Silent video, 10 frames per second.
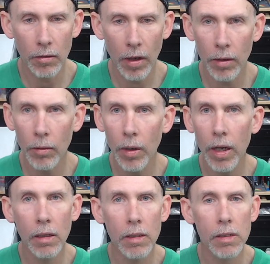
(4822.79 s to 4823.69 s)
right
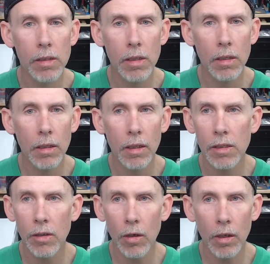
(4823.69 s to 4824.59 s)
away. Let's see. I
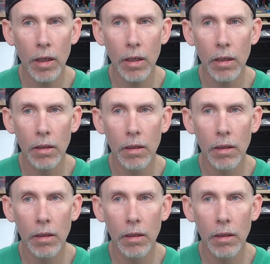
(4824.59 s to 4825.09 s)
started it.